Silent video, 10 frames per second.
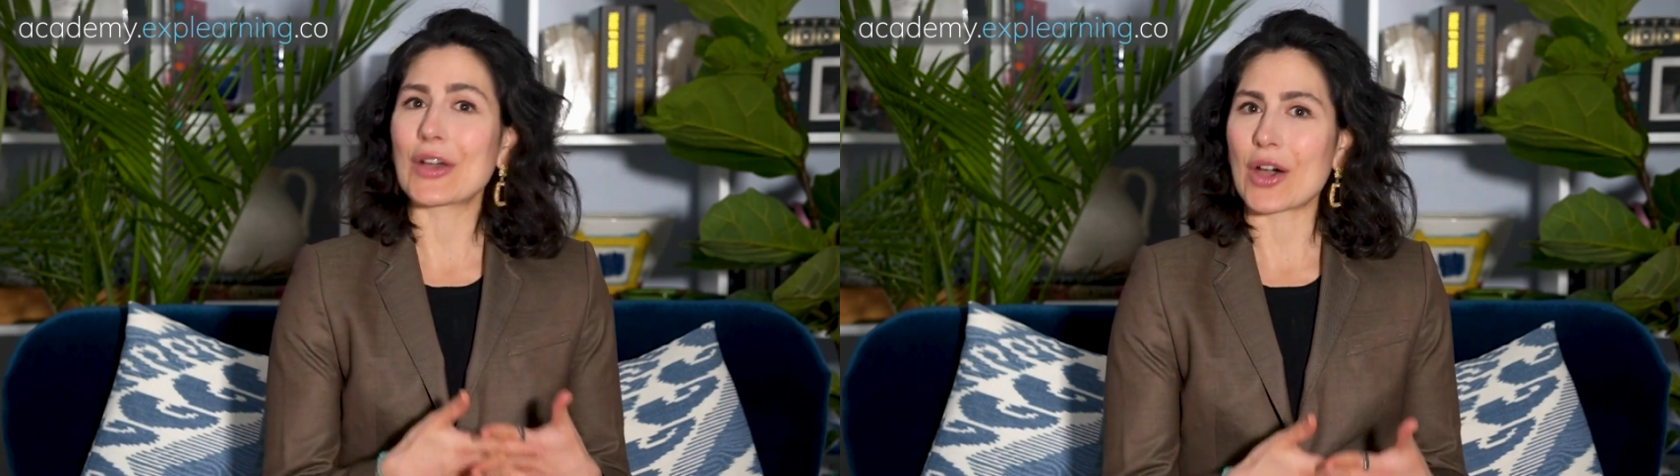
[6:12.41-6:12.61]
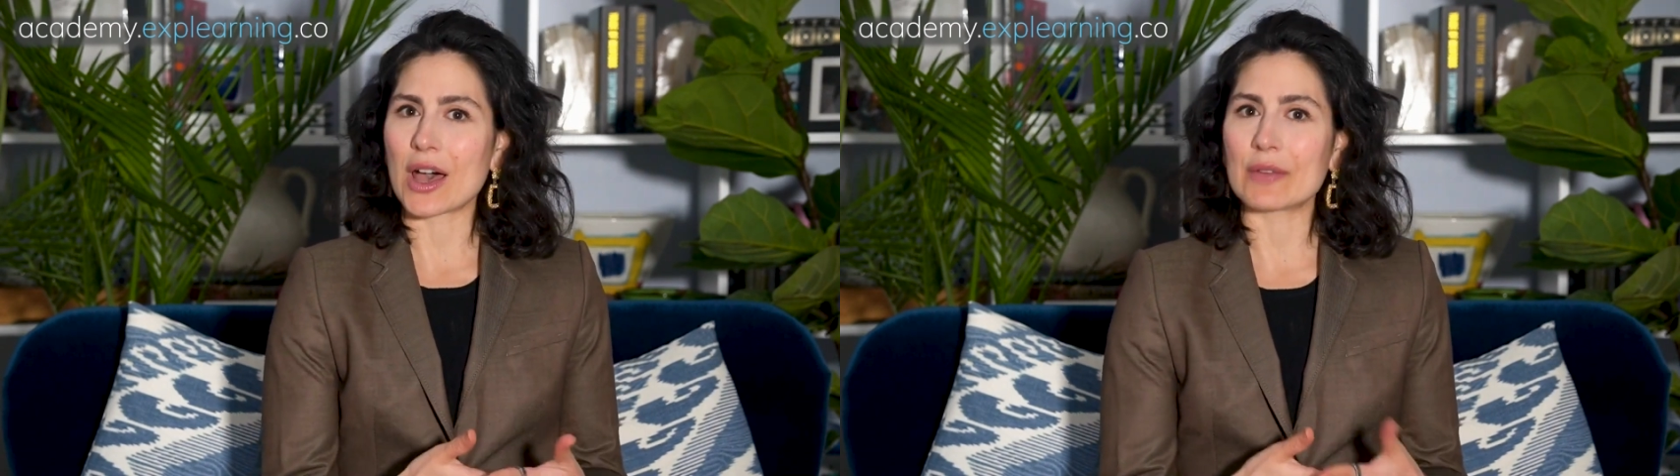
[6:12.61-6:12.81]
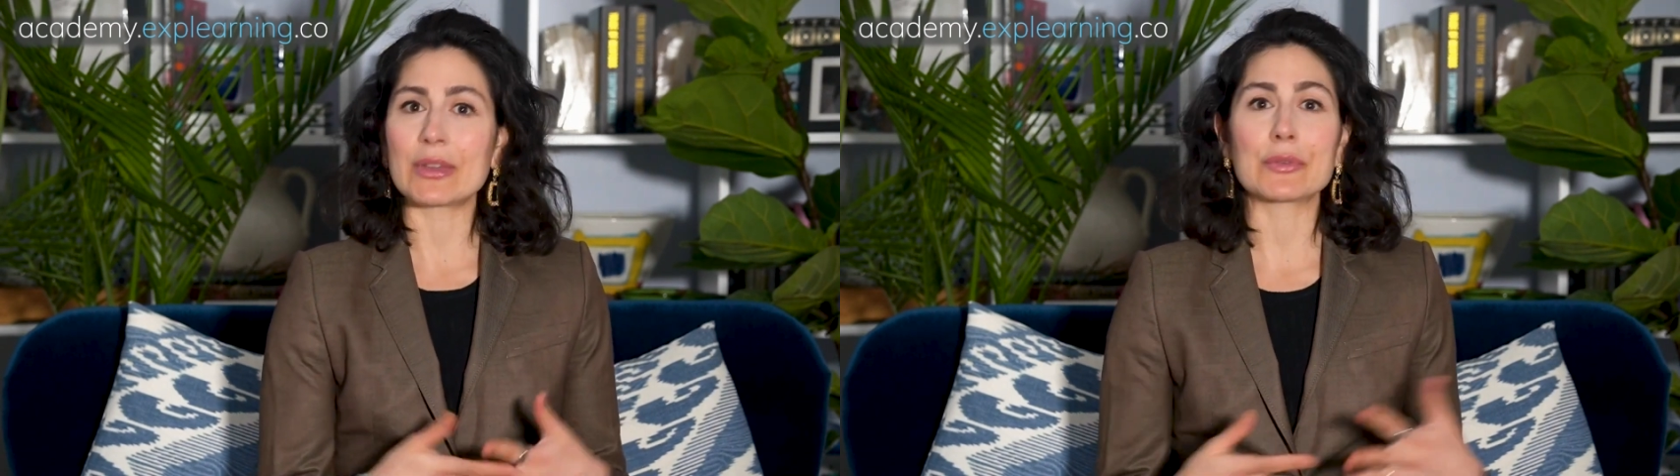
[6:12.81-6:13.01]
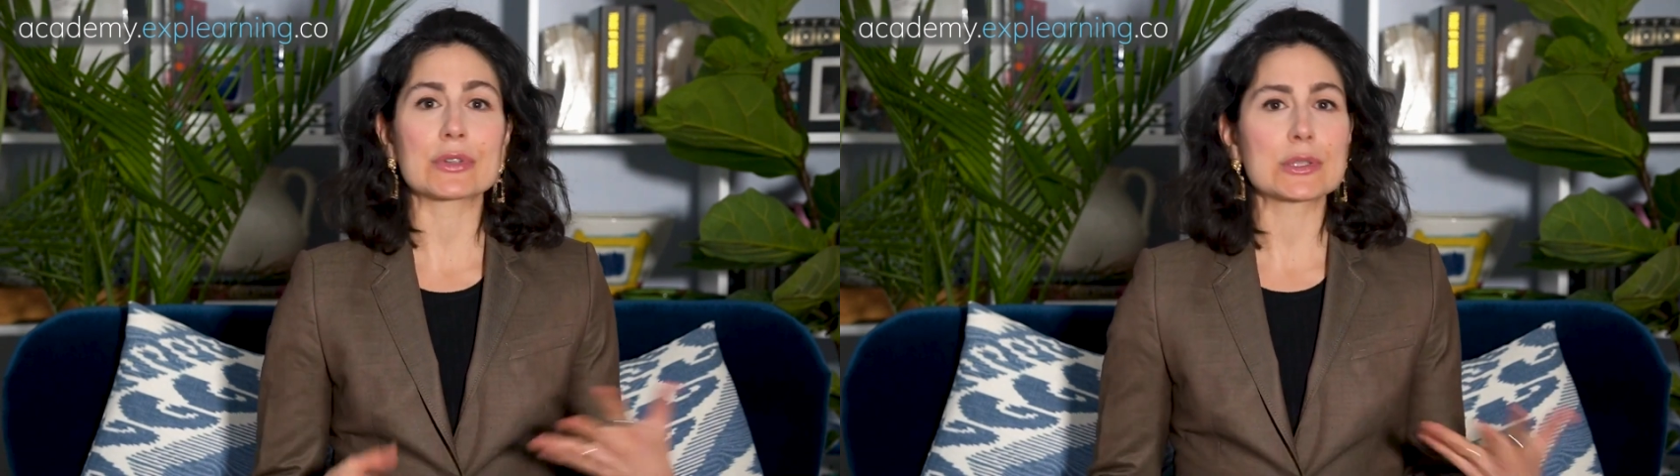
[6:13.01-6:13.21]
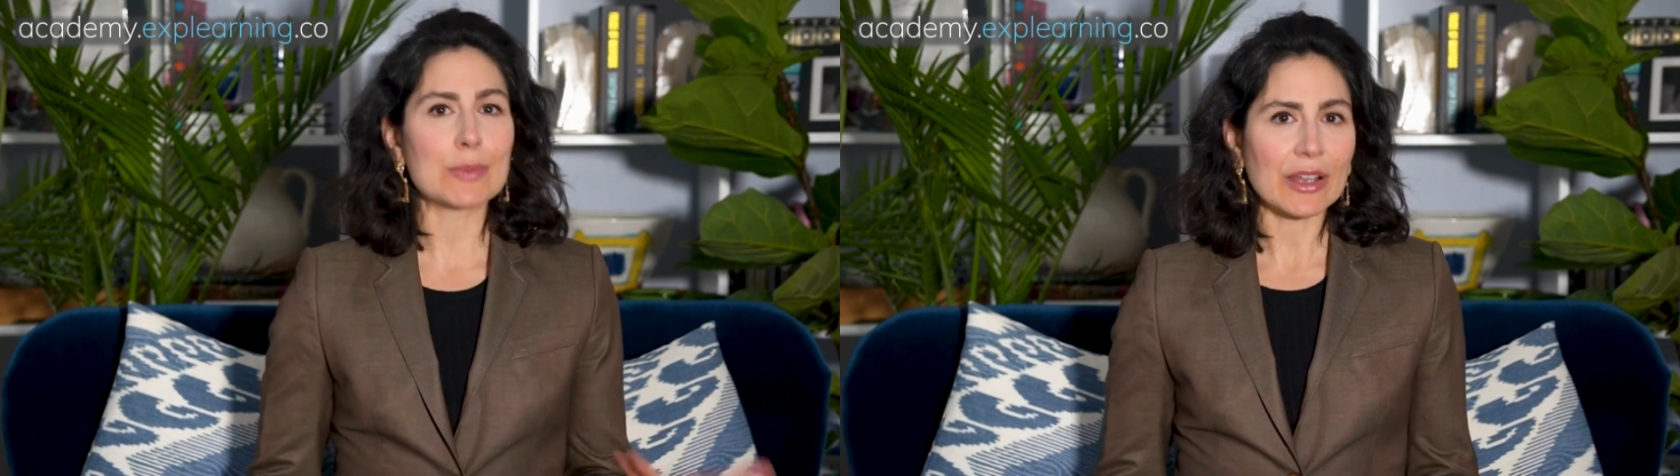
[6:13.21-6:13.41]
calm
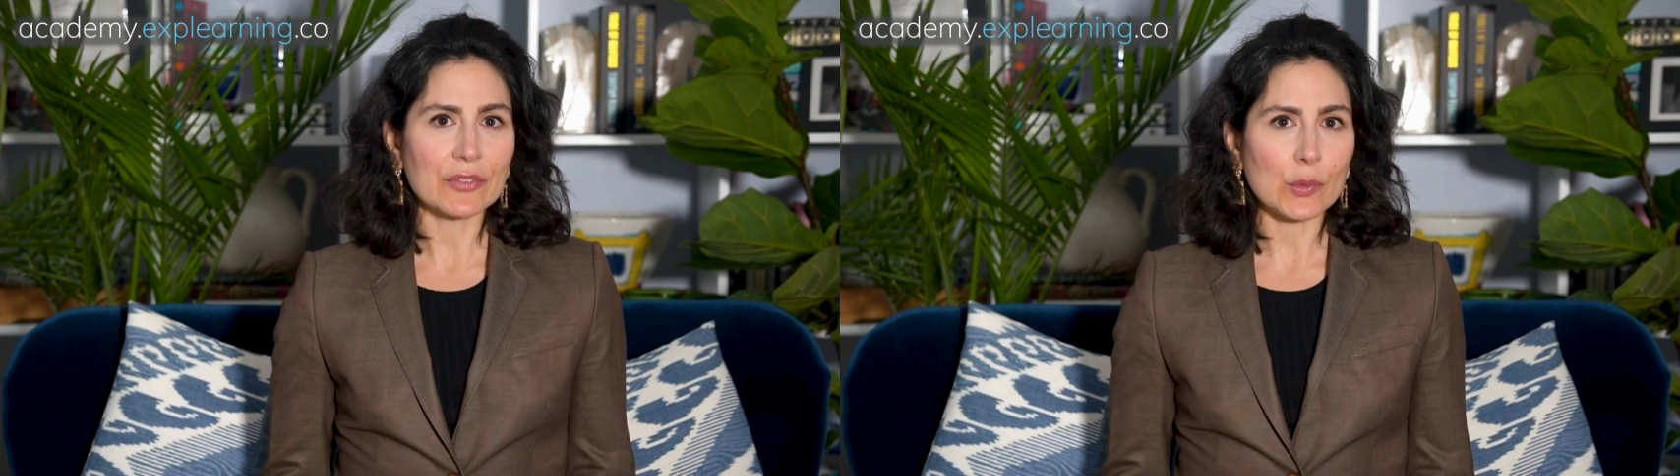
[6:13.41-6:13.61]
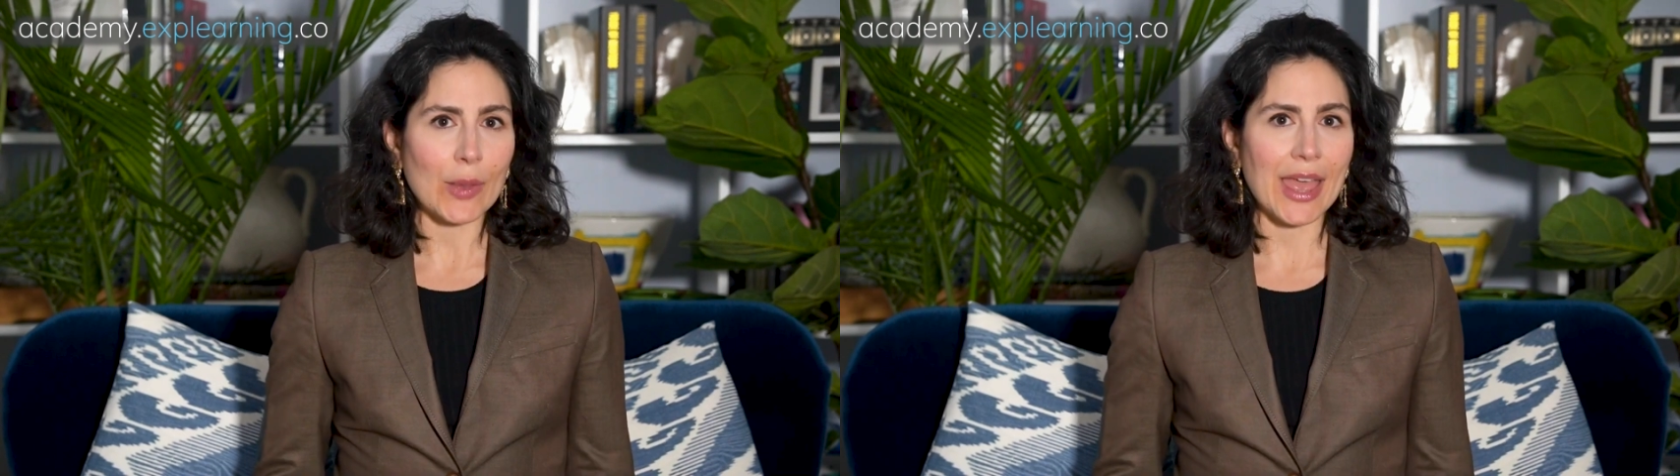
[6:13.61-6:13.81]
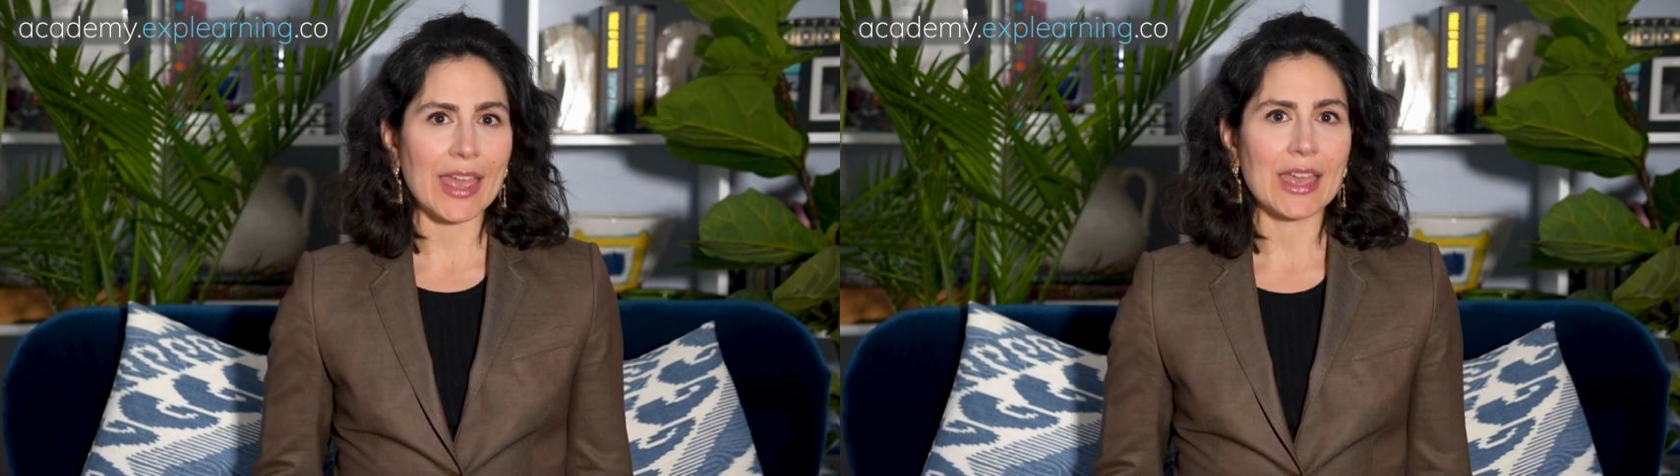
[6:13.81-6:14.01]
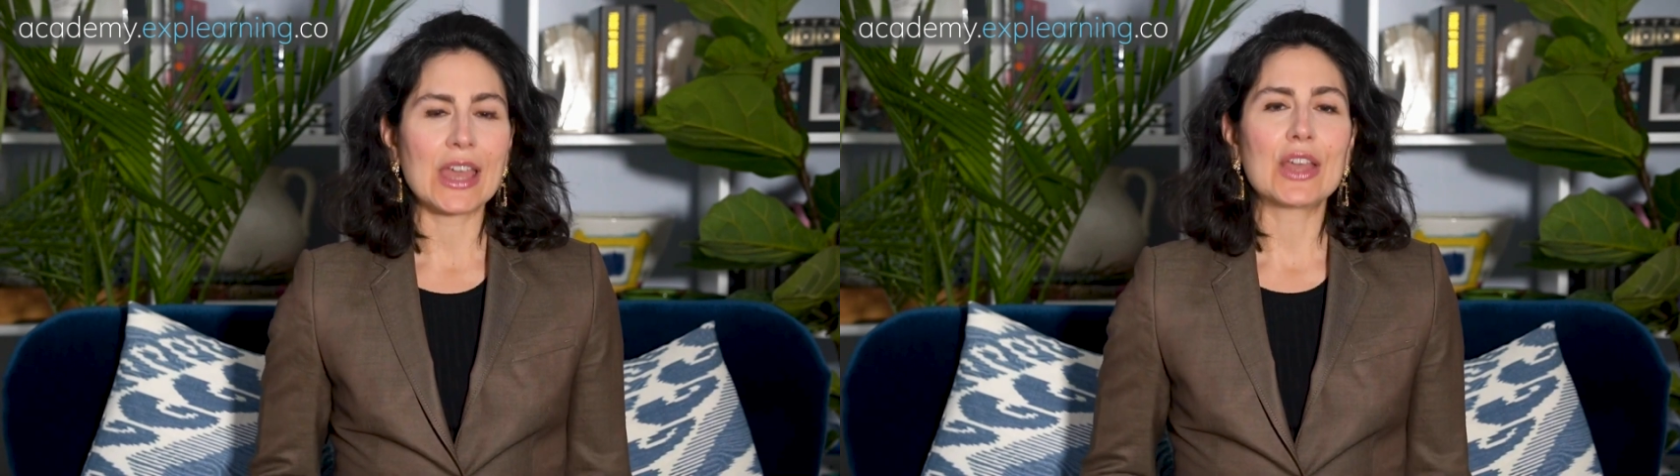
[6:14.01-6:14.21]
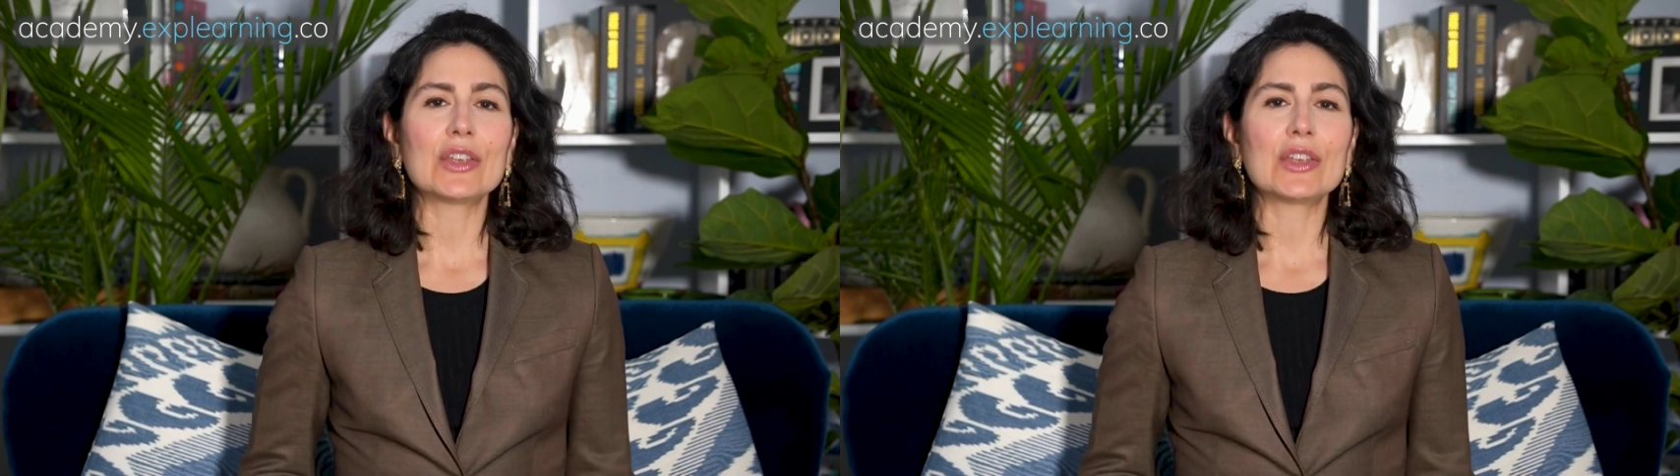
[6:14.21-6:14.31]
and respectful way,